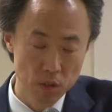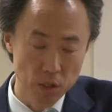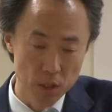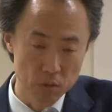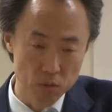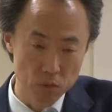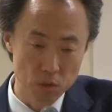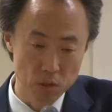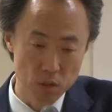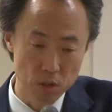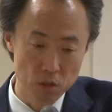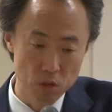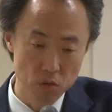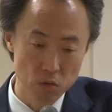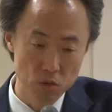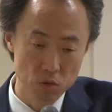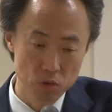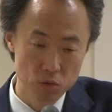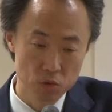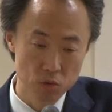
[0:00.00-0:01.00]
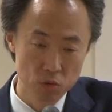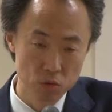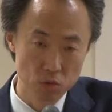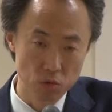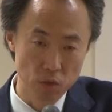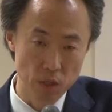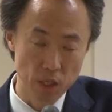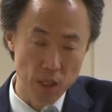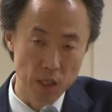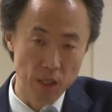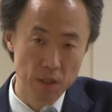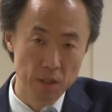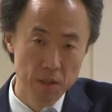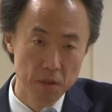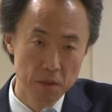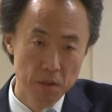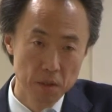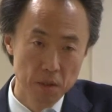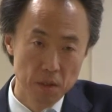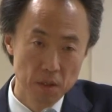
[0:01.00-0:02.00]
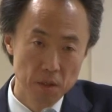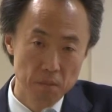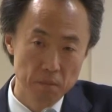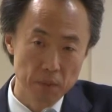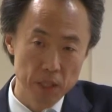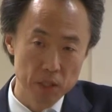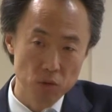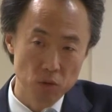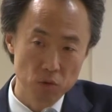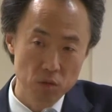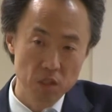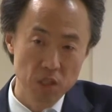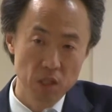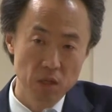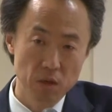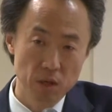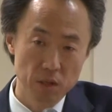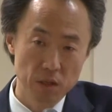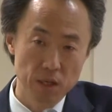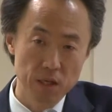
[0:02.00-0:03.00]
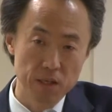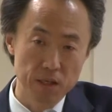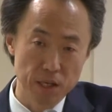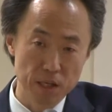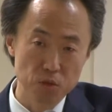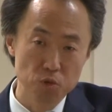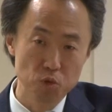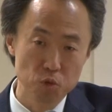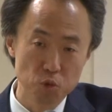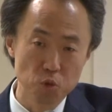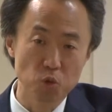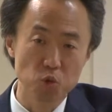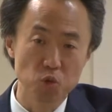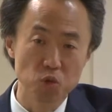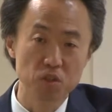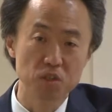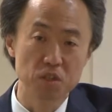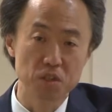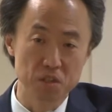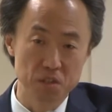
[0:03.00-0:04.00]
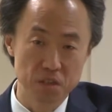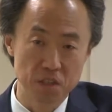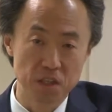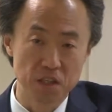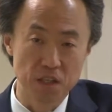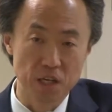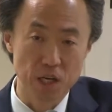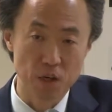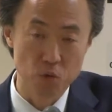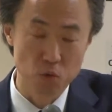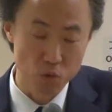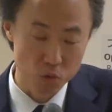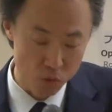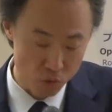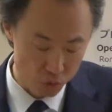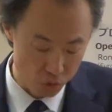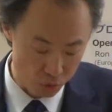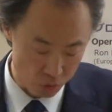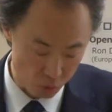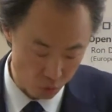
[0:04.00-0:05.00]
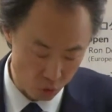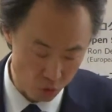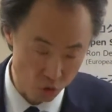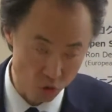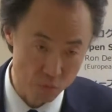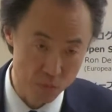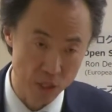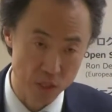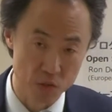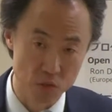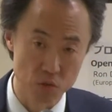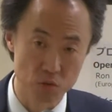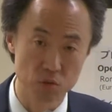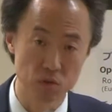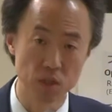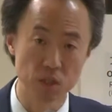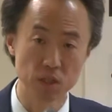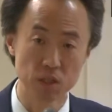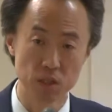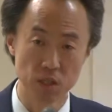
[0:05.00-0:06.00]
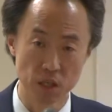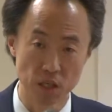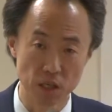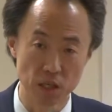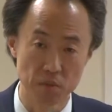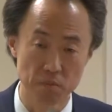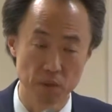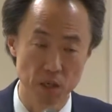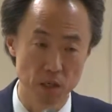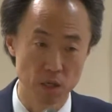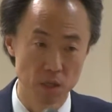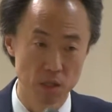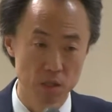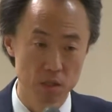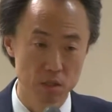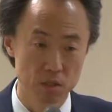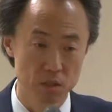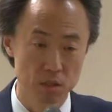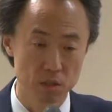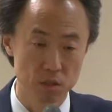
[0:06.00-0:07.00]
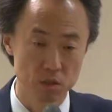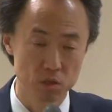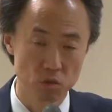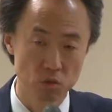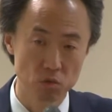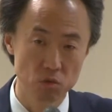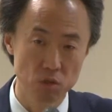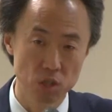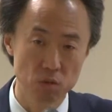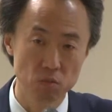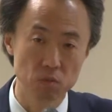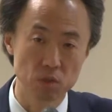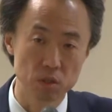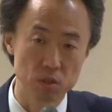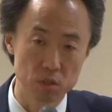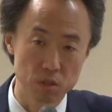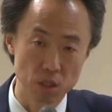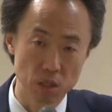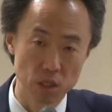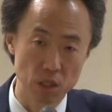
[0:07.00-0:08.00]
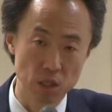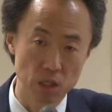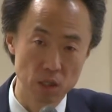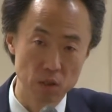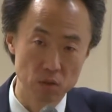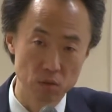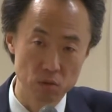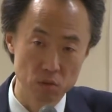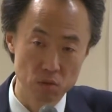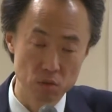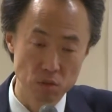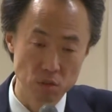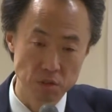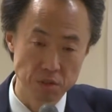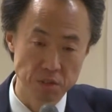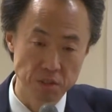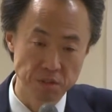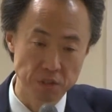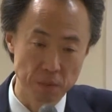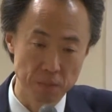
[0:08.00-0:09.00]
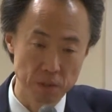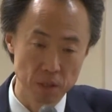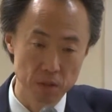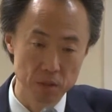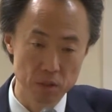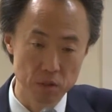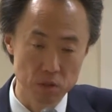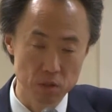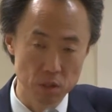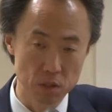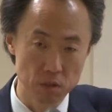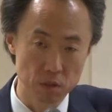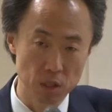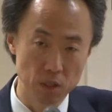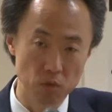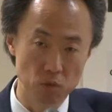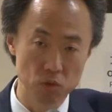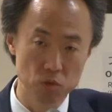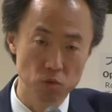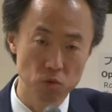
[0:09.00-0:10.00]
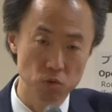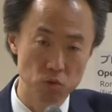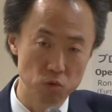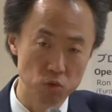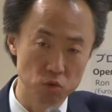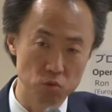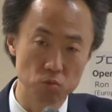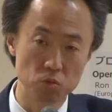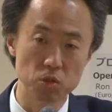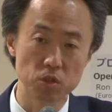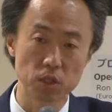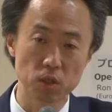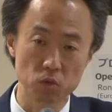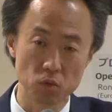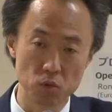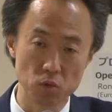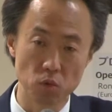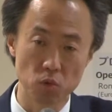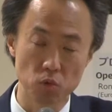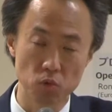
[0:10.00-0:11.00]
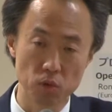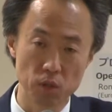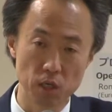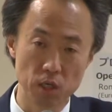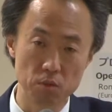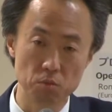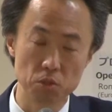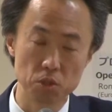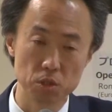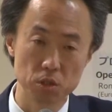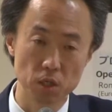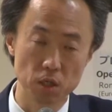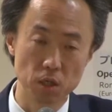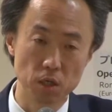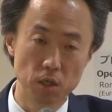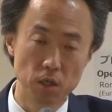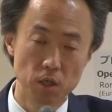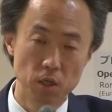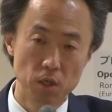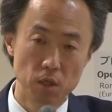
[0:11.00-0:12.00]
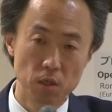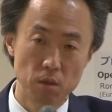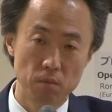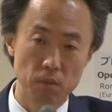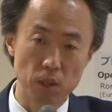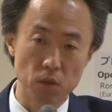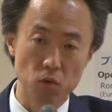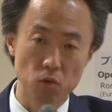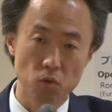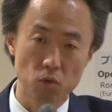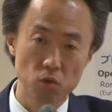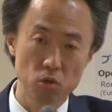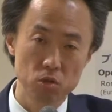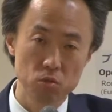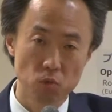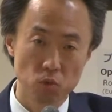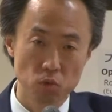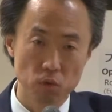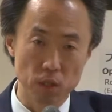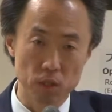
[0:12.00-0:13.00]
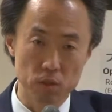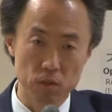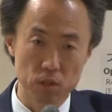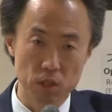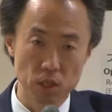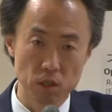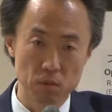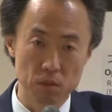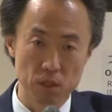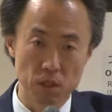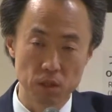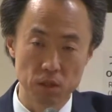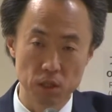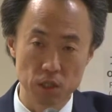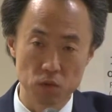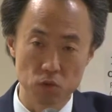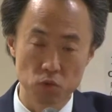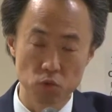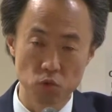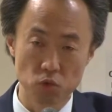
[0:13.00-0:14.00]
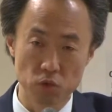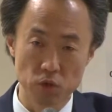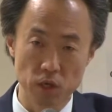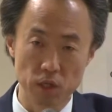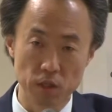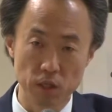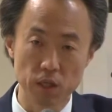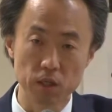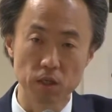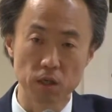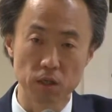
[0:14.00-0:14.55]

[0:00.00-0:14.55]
identifier given to the paper, should be also applied to research data. And in many of the countries, that is how things are going. And that's what we have decided to do. And